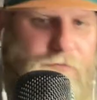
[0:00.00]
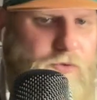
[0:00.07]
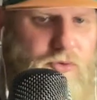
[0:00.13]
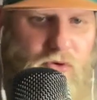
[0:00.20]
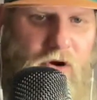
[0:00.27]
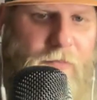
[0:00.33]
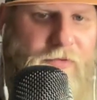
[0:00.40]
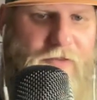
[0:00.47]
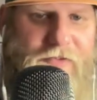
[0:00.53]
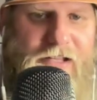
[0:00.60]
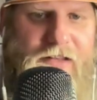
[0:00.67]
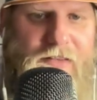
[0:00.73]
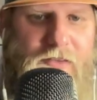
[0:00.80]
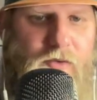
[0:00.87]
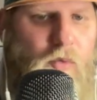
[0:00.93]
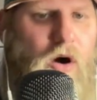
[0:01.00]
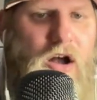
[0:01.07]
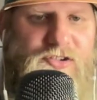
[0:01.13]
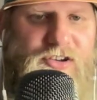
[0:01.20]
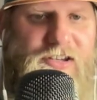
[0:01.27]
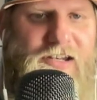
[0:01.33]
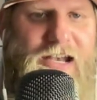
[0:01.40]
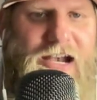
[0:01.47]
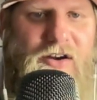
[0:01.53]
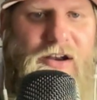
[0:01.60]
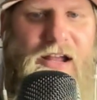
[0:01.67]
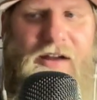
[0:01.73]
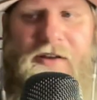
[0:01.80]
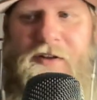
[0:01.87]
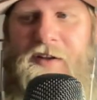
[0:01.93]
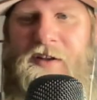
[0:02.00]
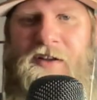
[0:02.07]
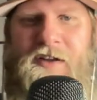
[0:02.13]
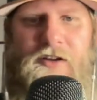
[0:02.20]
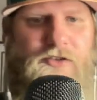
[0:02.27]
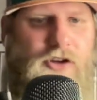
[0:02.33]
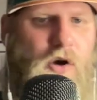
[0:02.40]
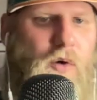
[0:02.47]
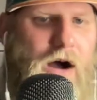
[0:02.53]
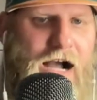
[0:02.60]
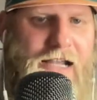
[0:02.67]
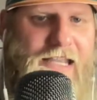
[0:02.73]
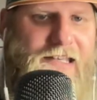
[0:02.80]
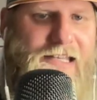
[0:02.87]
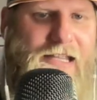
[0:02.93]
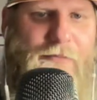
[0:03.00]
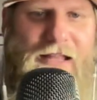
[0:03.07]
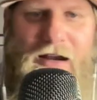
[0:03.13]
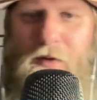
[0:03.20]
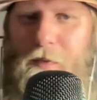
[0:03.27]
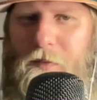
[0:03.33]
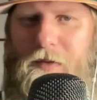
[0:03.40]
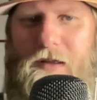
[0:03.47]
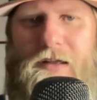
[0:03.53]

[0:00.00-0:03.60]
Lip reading: grew up living in the Washington area, no hockey team there,